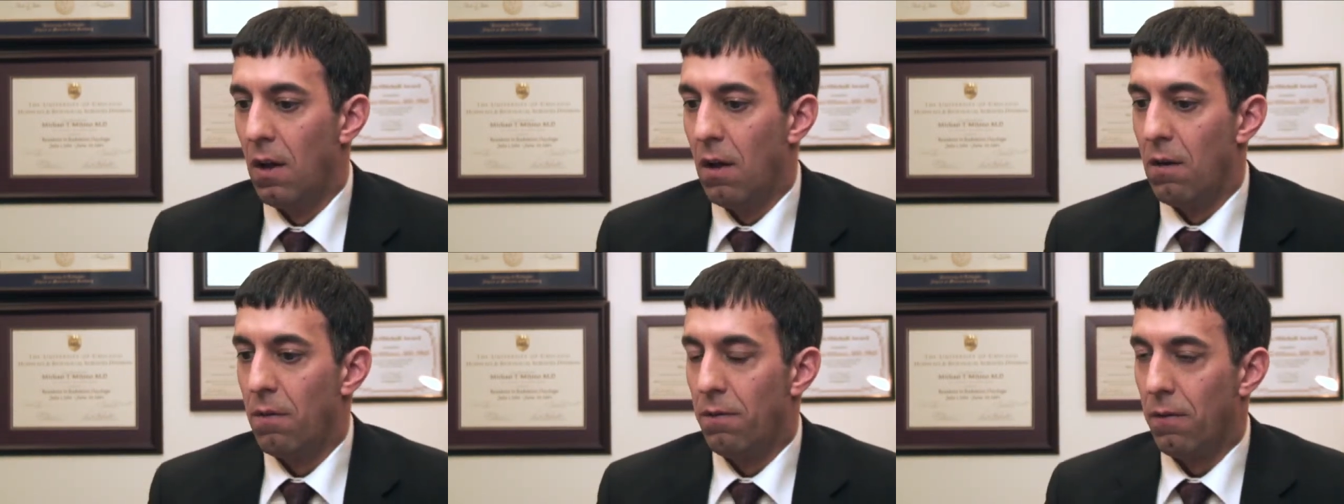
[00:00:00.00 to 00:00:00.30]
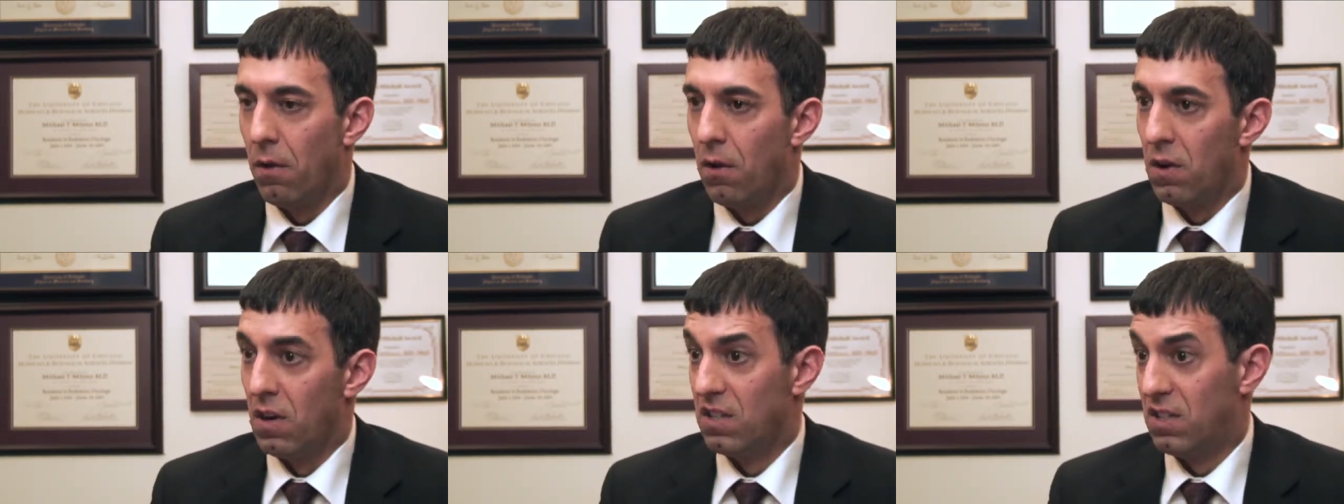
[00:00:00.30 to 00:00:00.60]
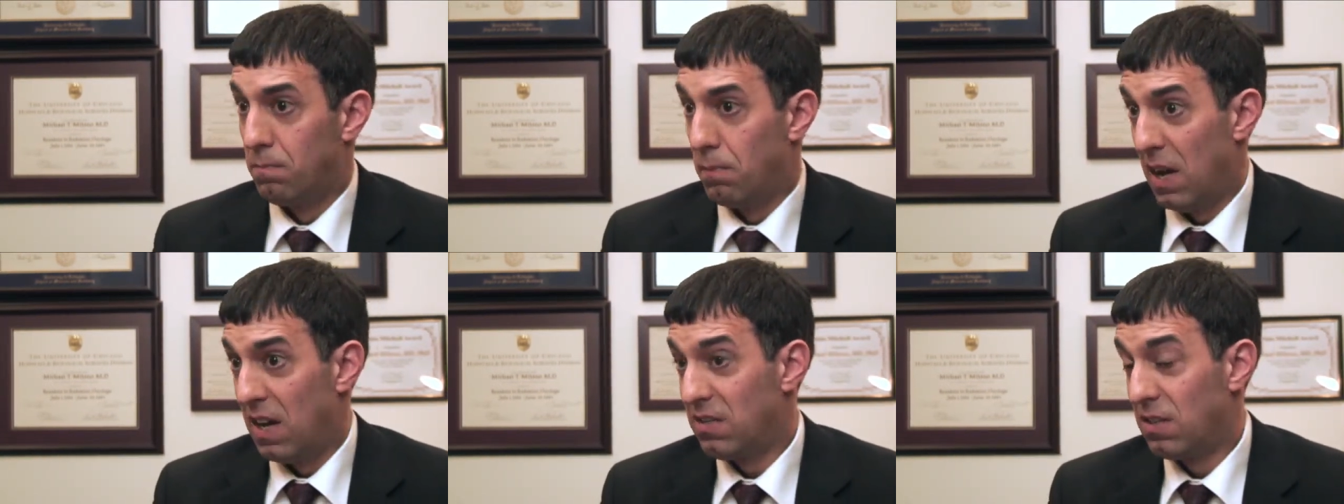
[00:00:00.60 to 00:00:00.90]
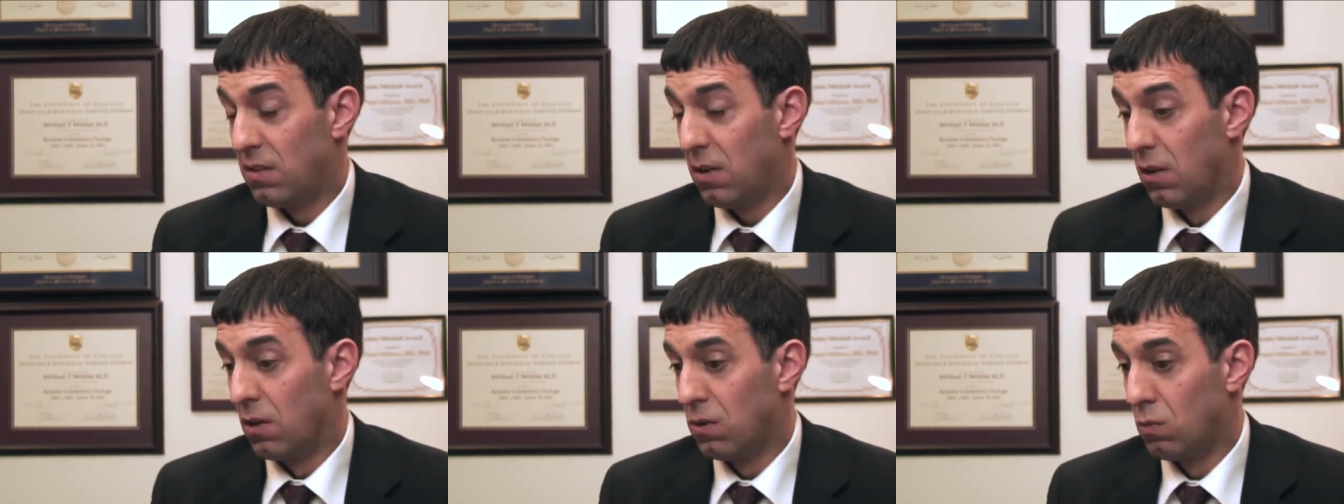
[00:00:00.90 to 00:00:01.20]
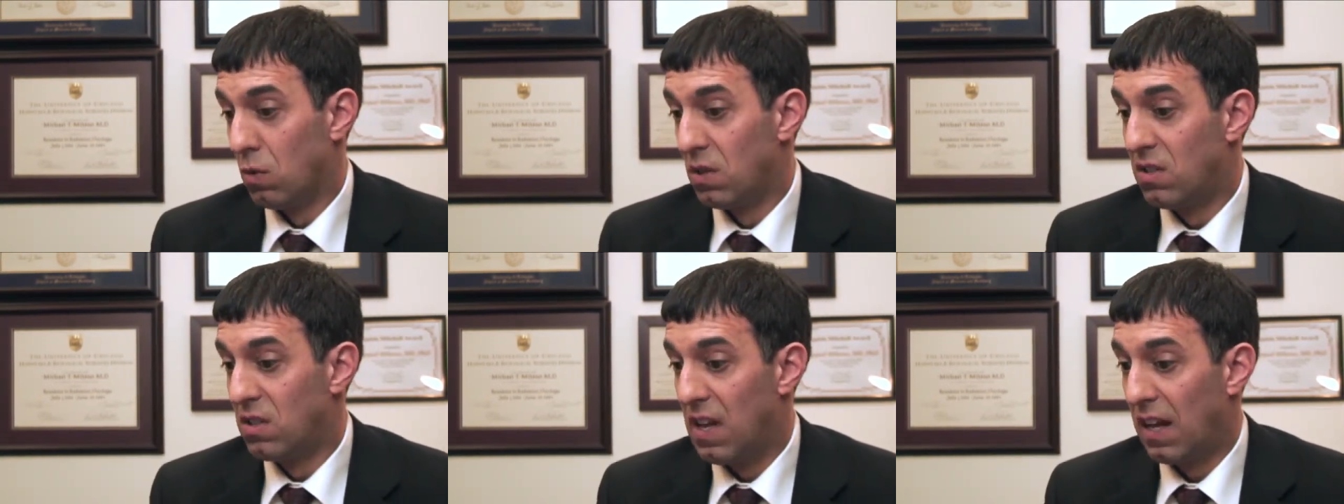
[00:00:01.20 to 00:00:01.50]
For asbestos,
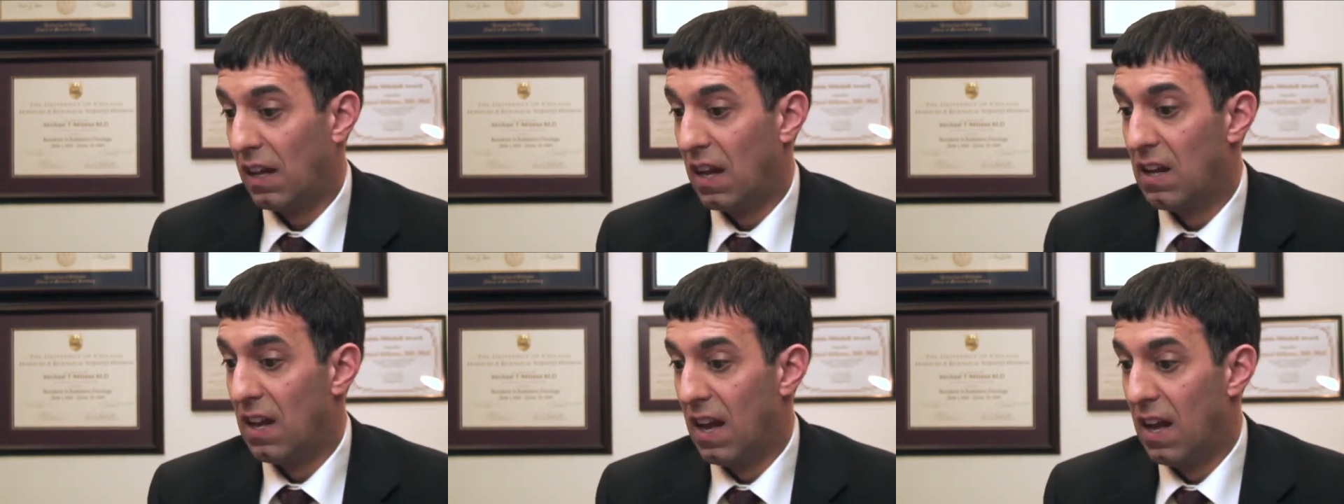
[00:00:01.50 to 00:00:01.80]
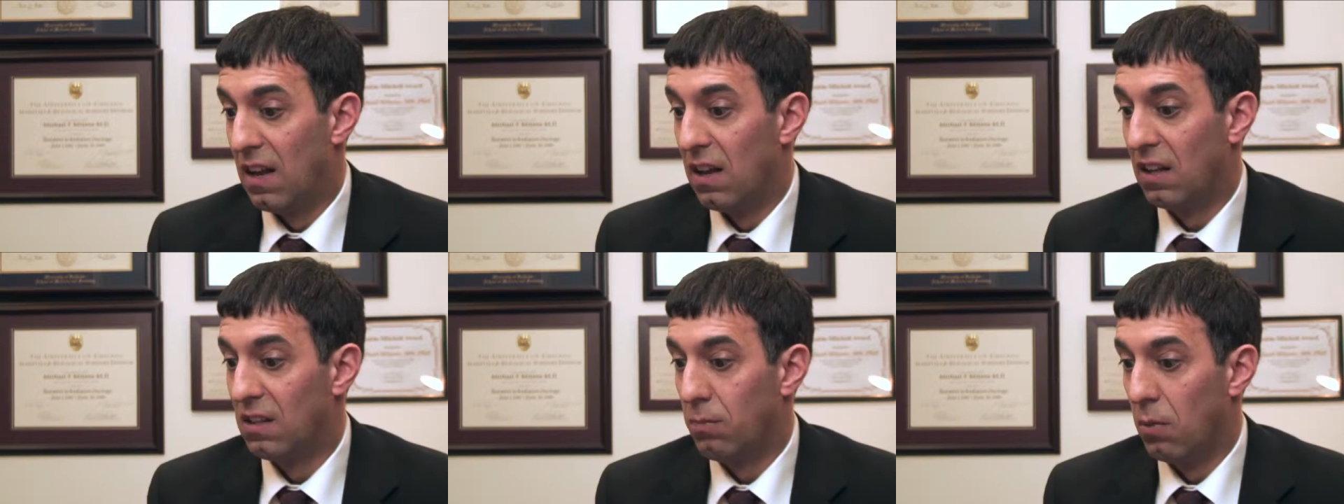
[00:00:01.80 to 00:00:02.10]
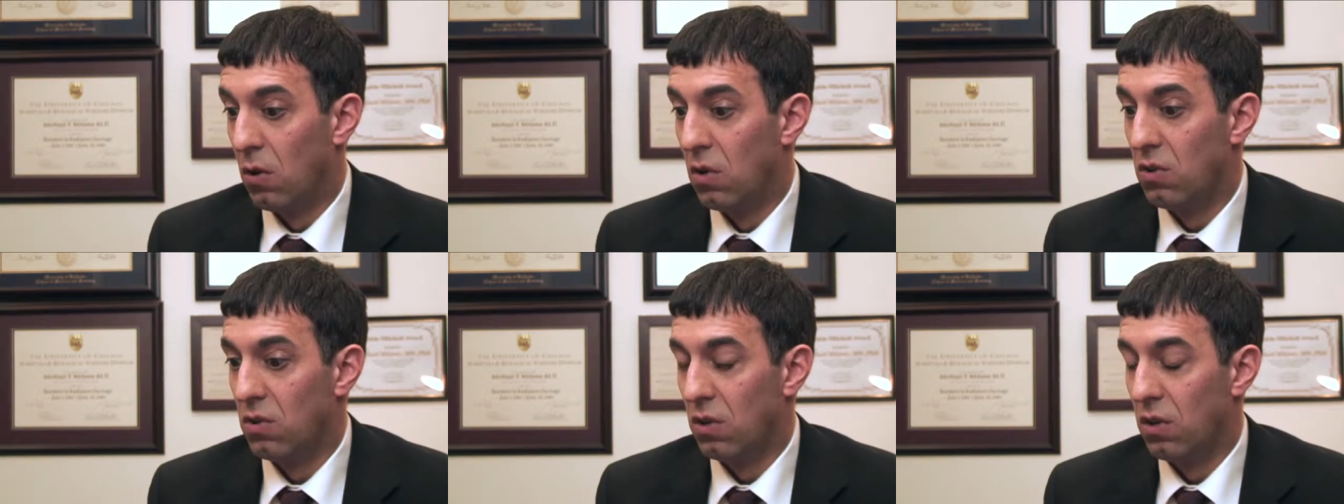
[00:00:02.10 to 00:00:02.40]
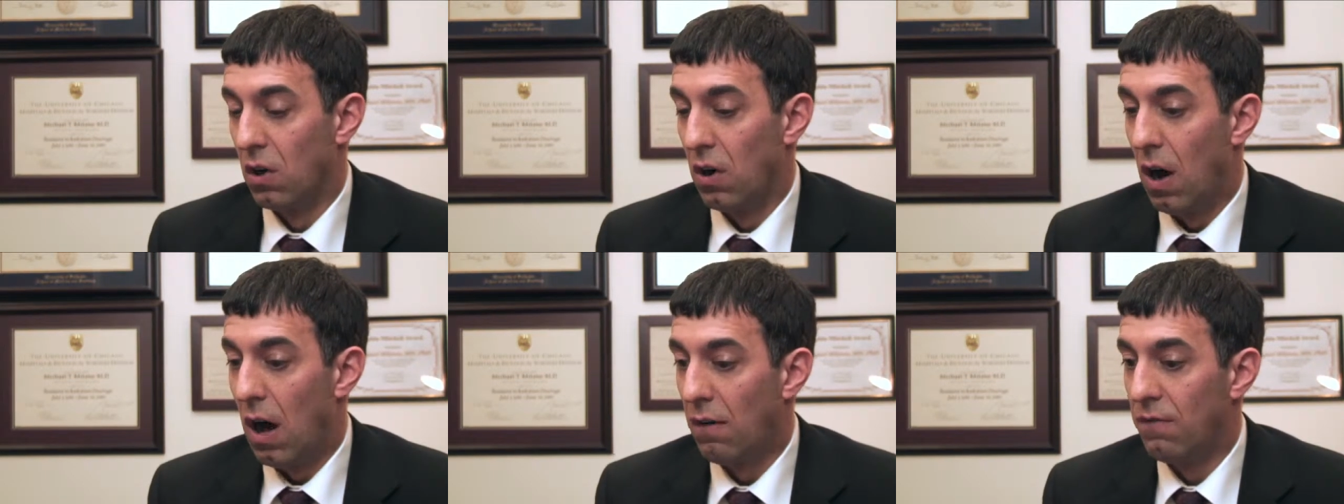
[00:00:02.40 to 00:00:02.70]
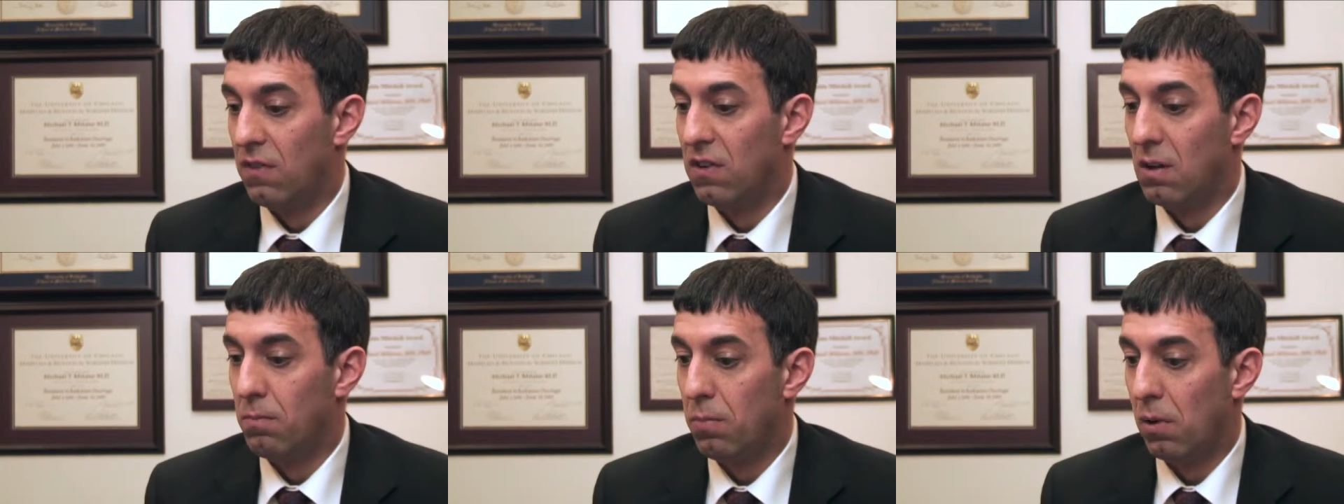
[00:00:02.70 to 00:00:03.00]
what secondhand exposure
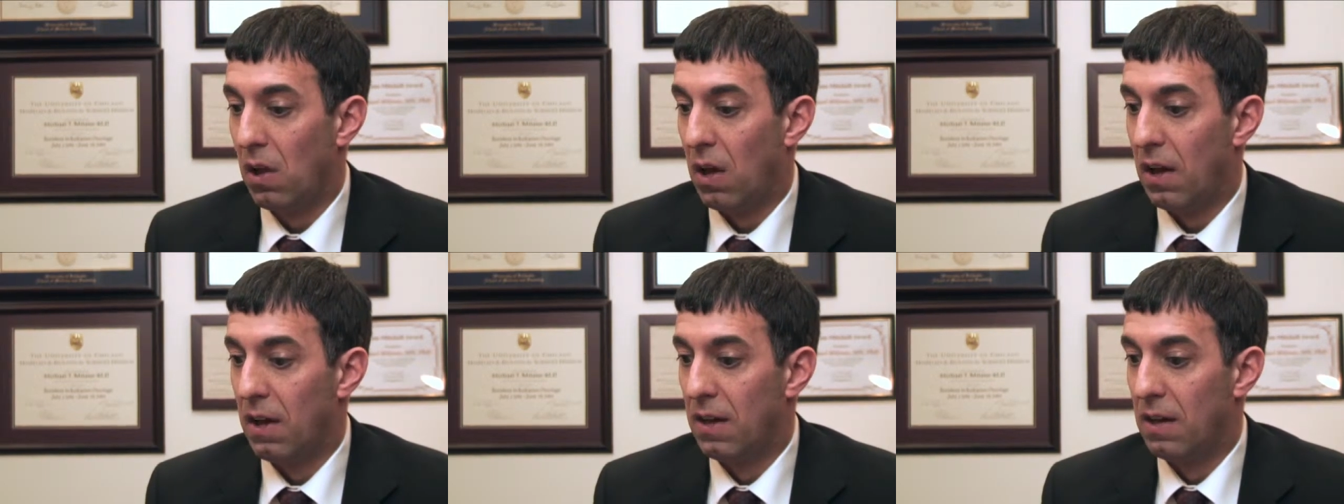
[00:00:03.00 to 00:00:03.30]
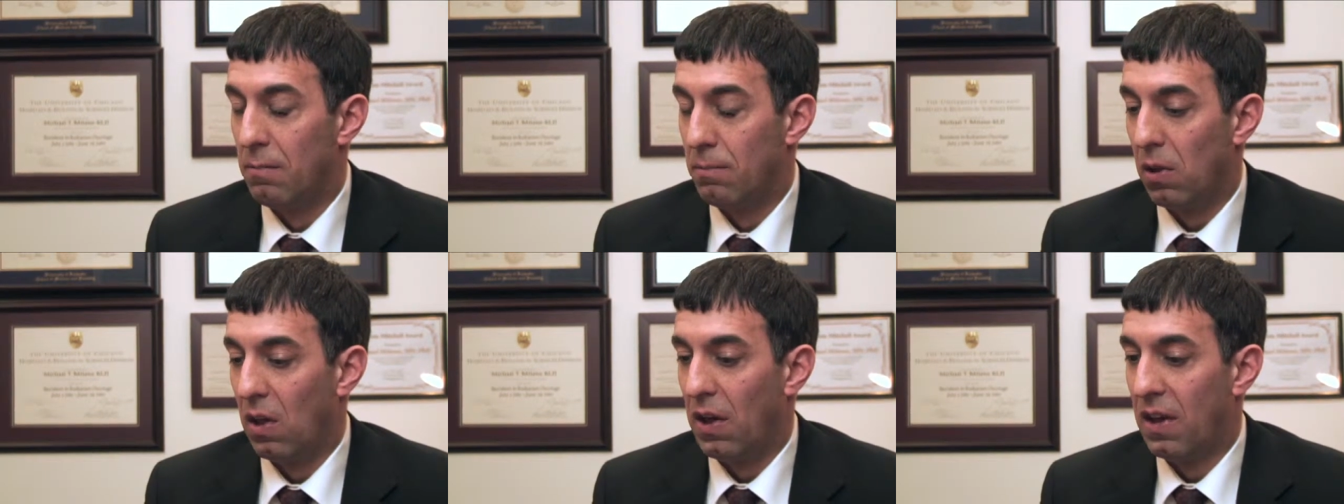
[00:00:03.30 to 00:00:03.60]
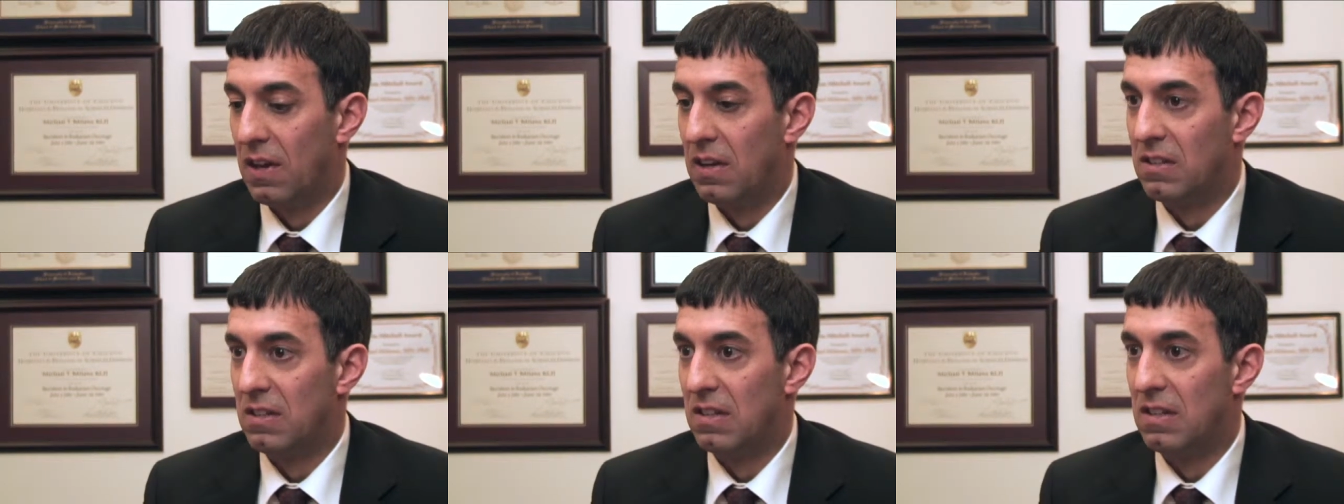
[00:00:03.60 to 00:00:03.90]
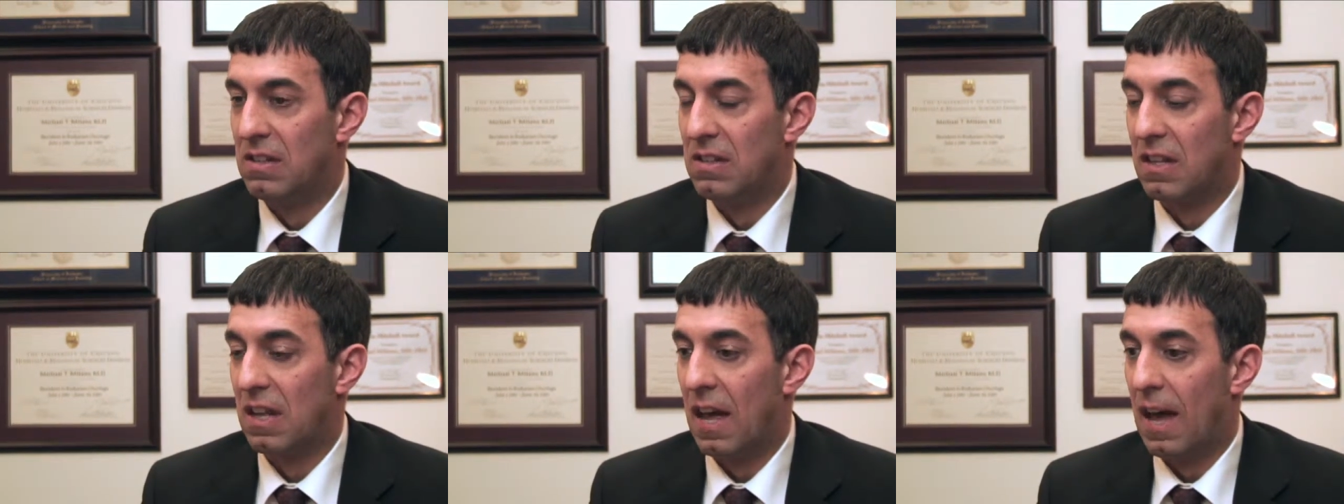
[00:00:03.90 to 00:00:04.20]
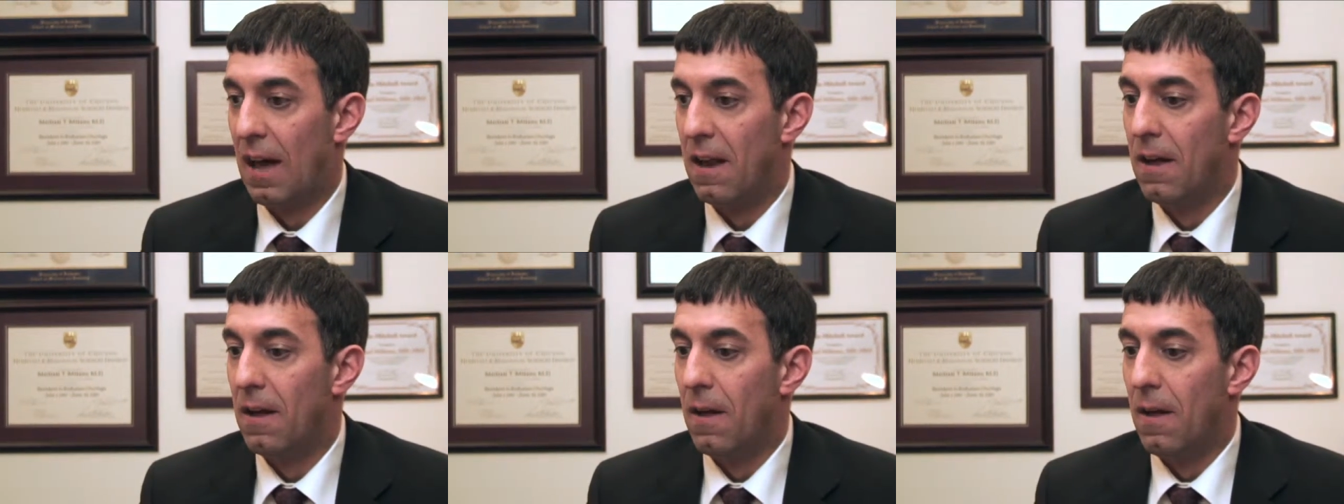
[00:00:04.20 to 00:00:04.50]
often implies is
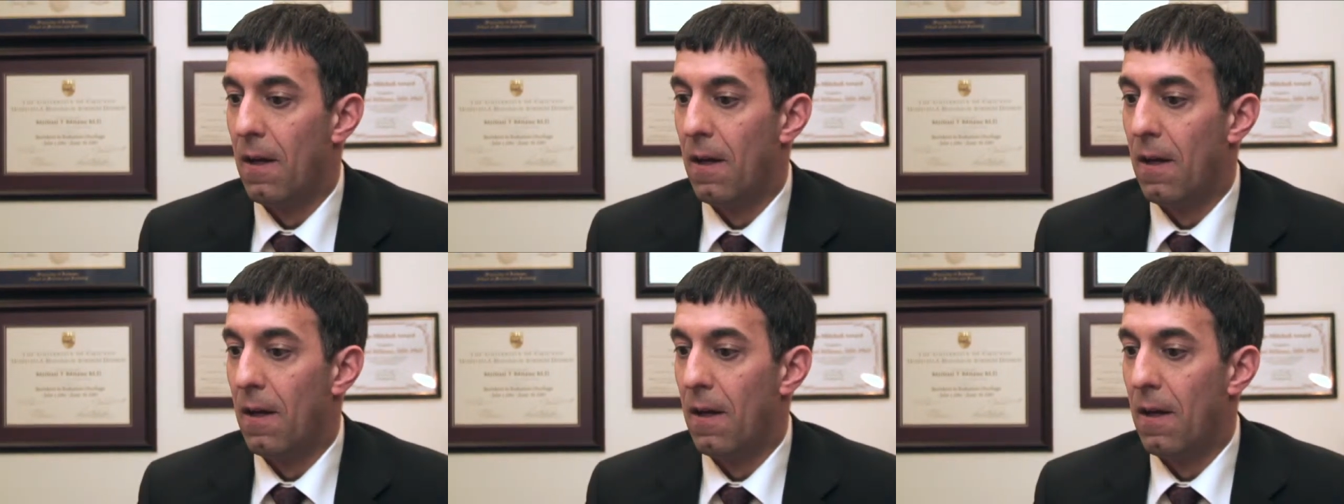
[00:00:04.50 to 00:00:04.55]
that